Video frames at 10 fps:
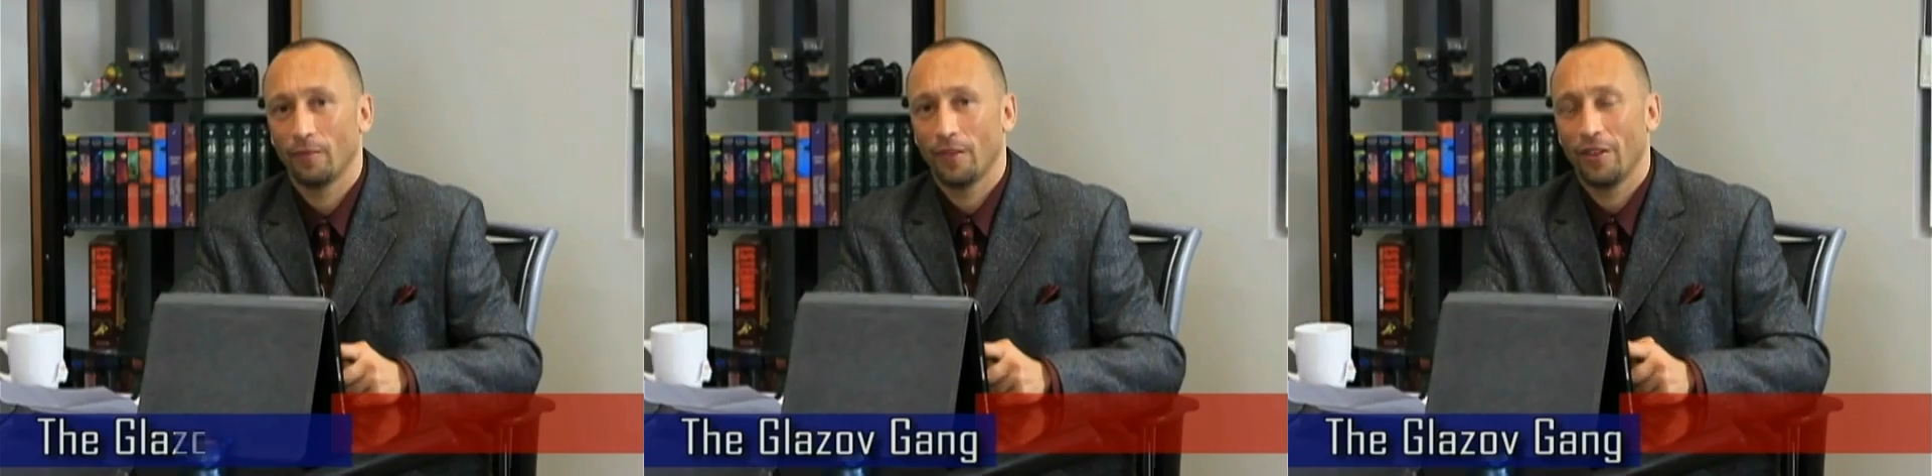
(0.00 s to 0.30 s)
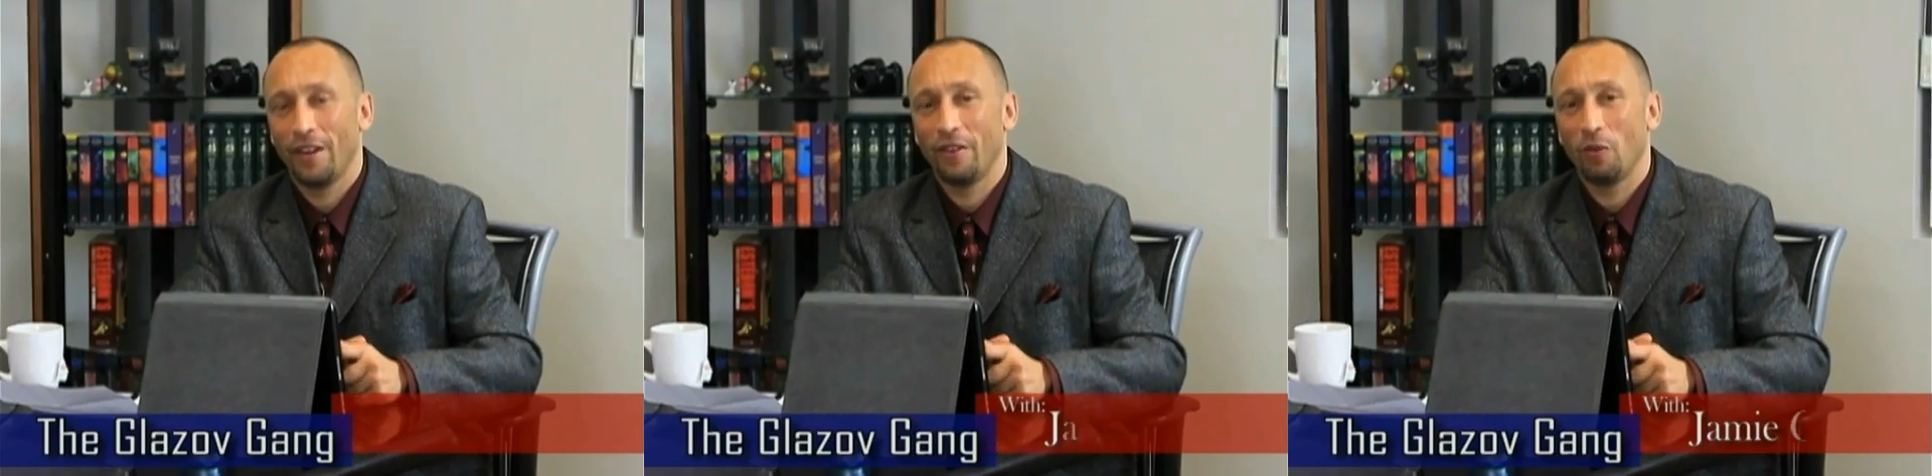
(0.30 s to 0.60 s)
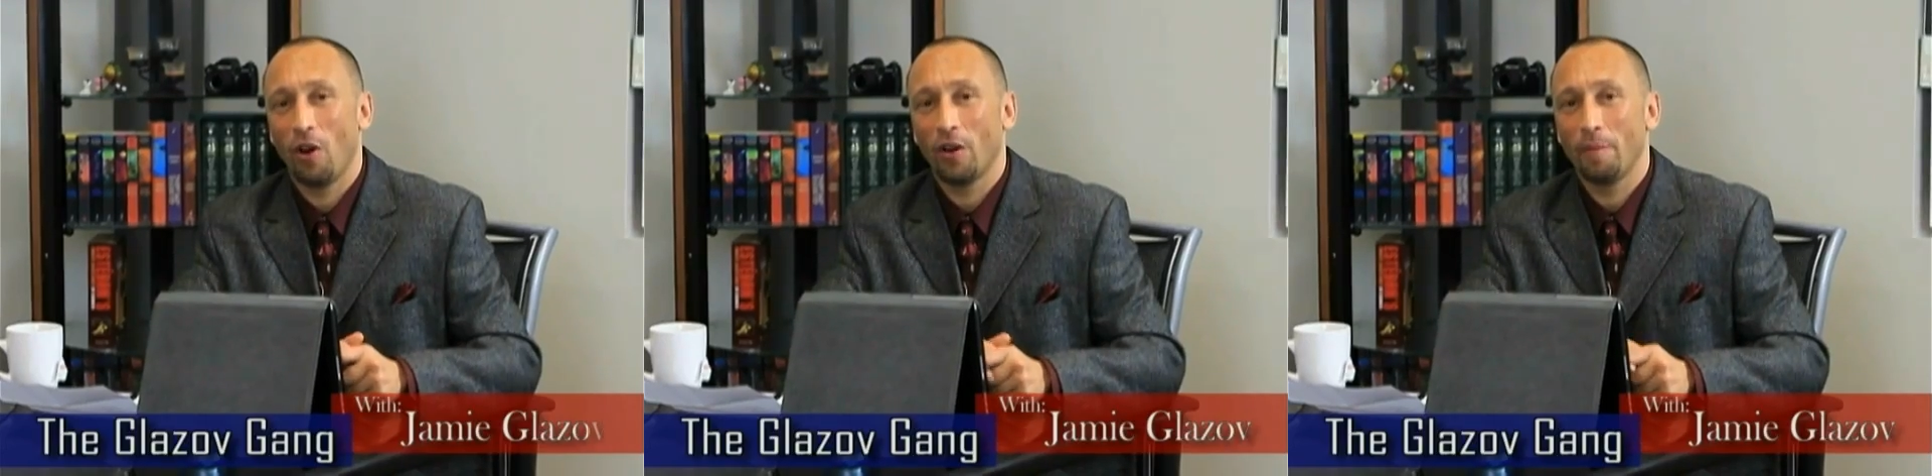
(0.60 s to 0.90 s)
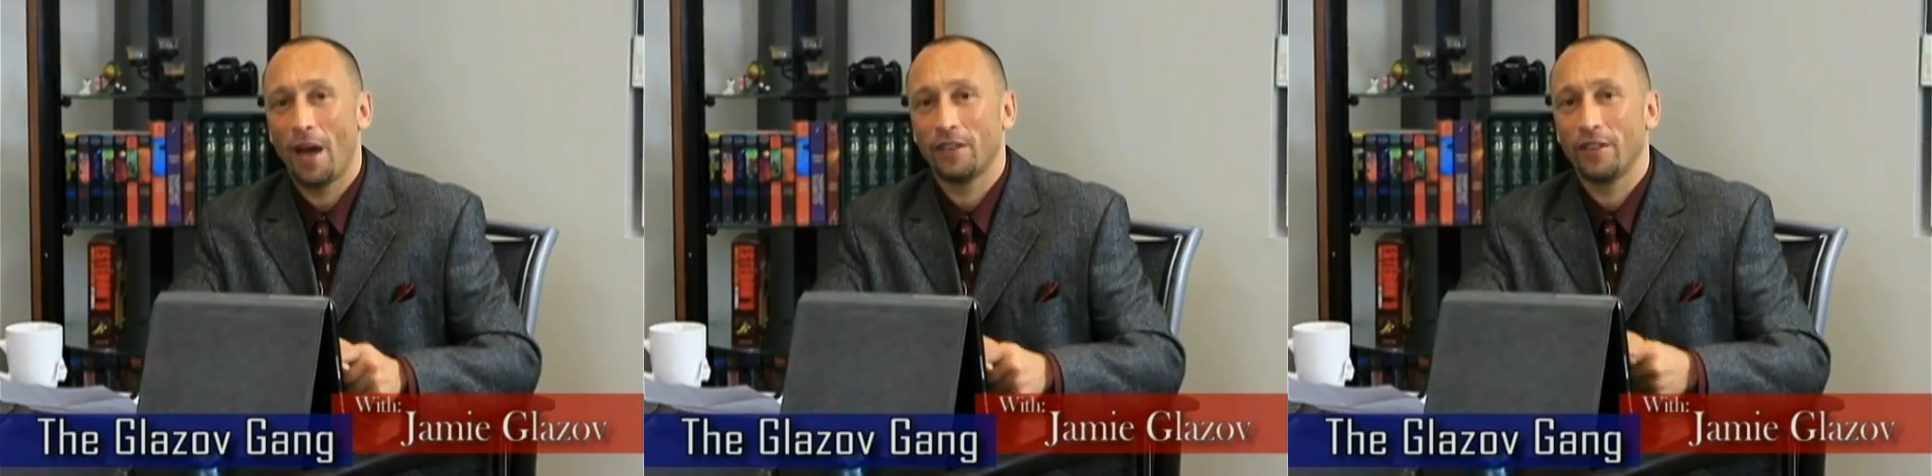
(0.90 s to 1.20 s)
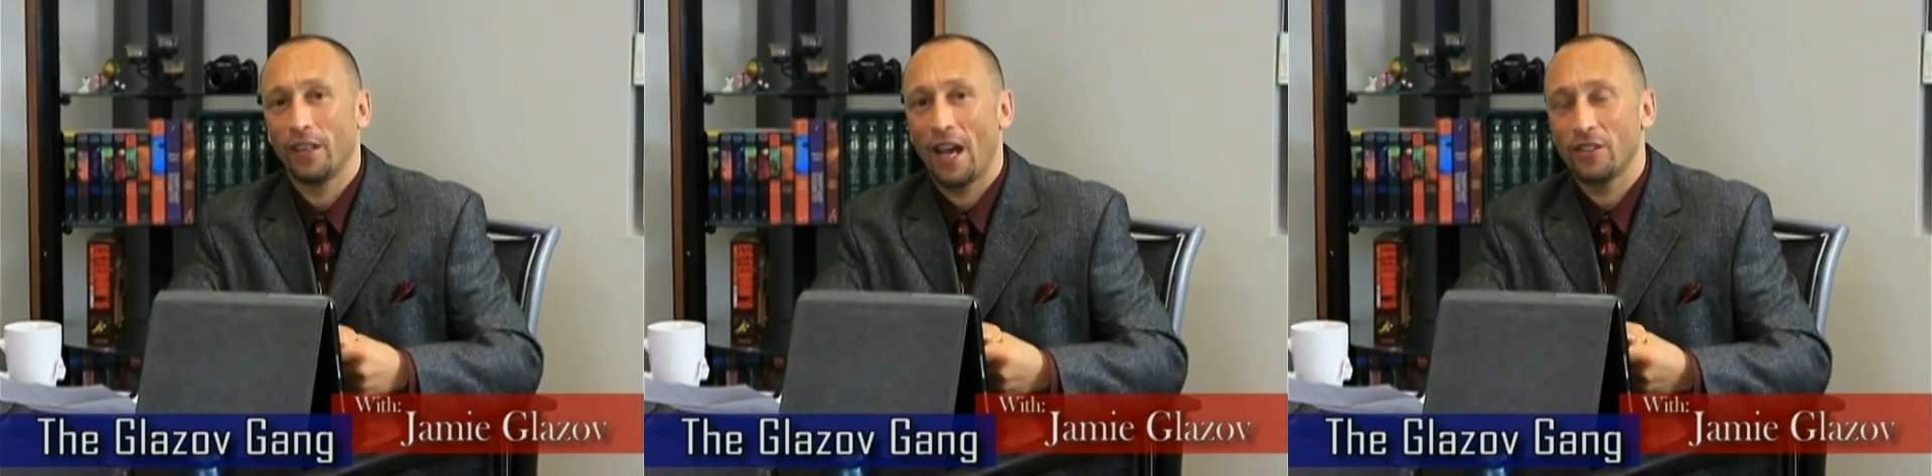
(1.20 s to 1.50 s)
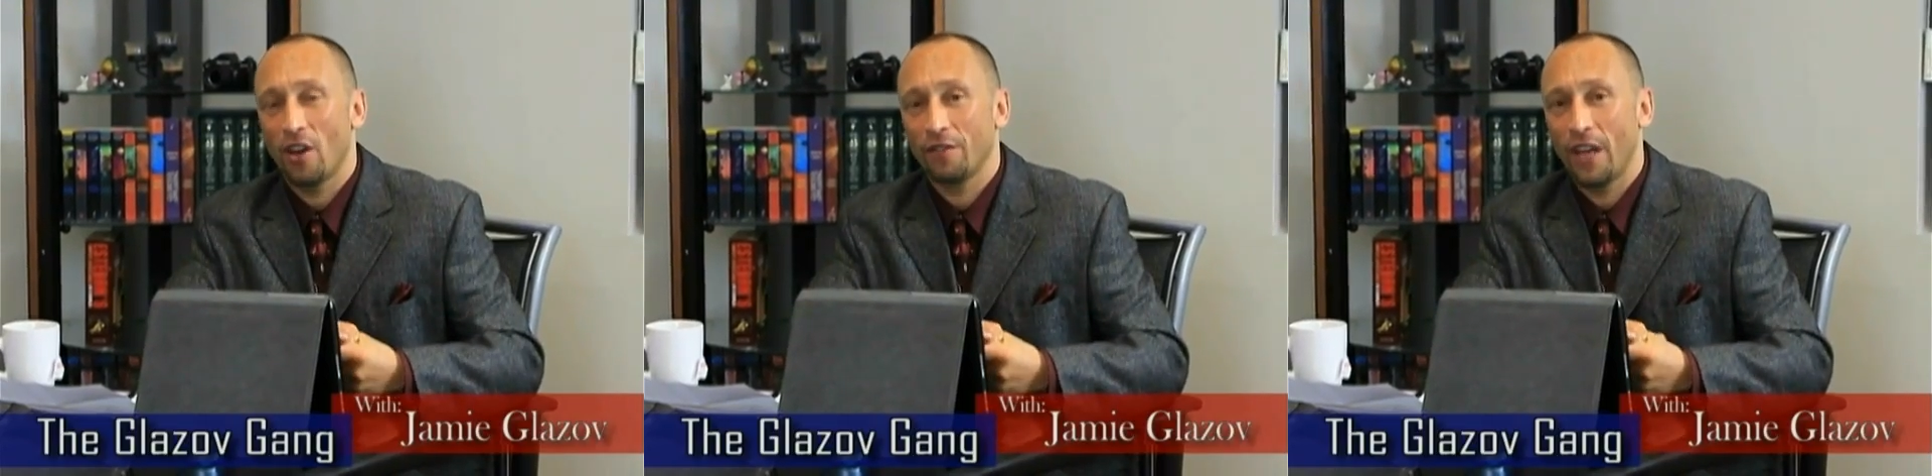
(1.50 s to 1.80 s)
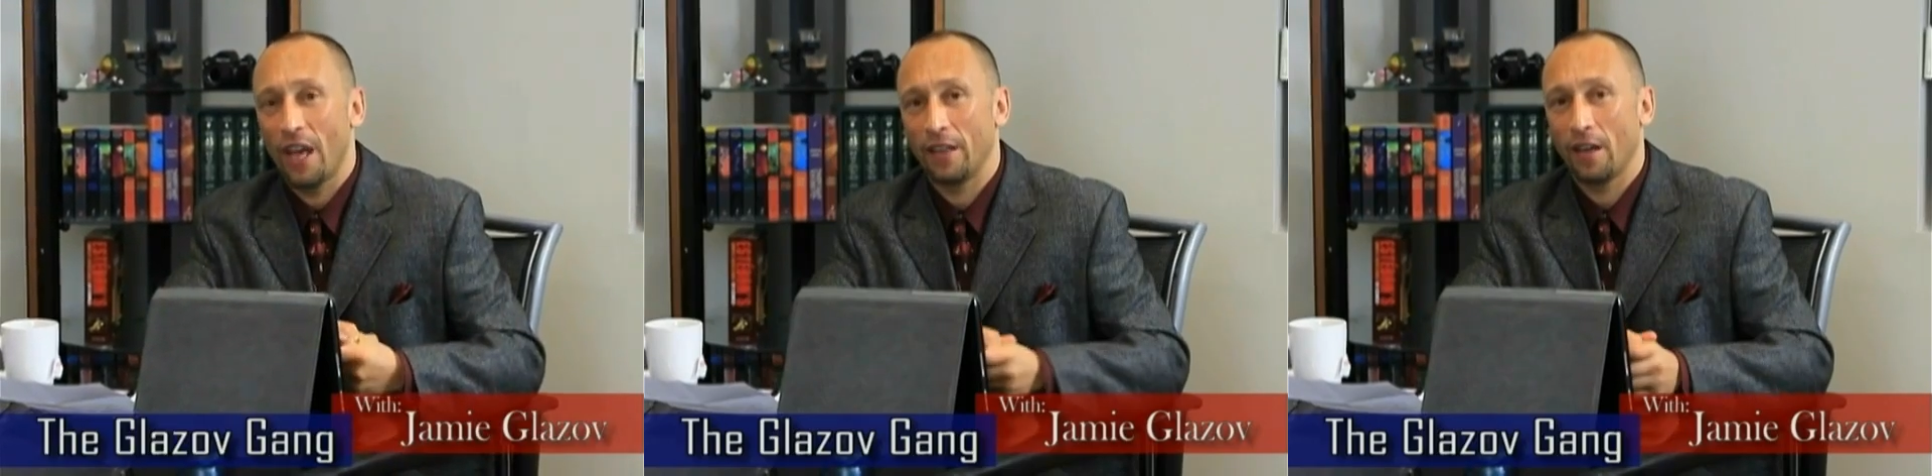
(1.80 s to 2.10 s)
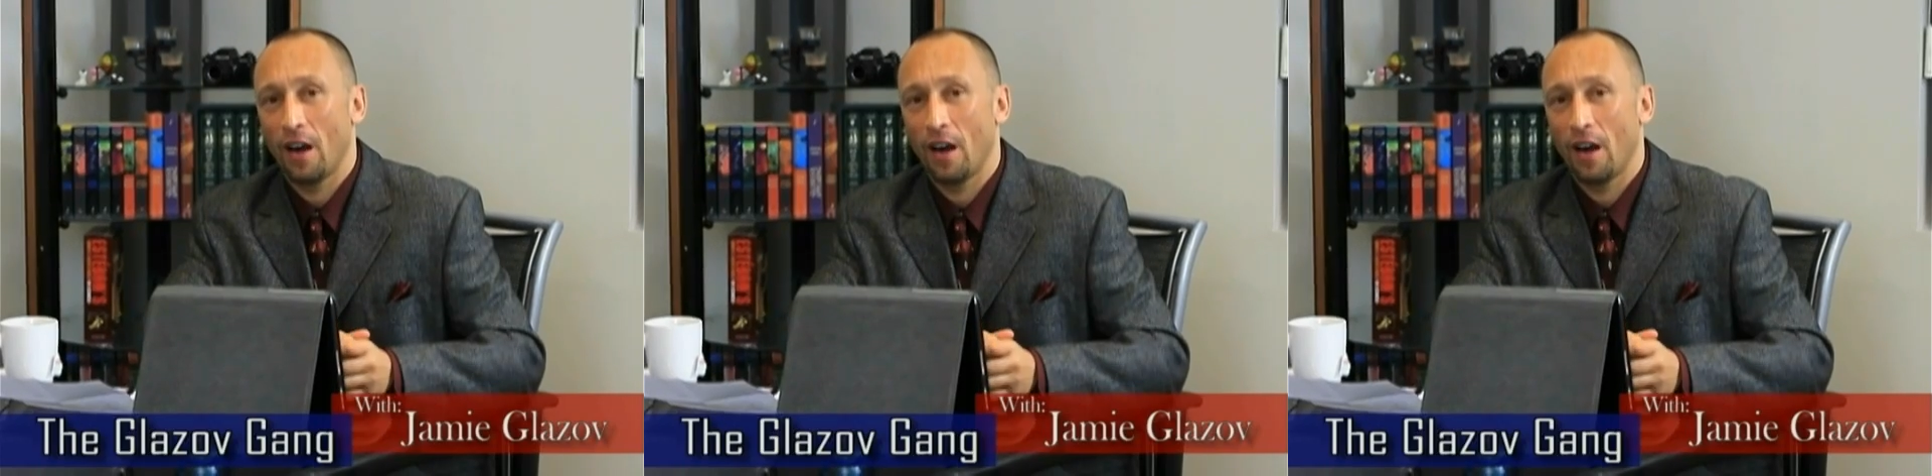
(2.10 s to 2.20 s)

Good evening. Welcome back to the Glazov Gang.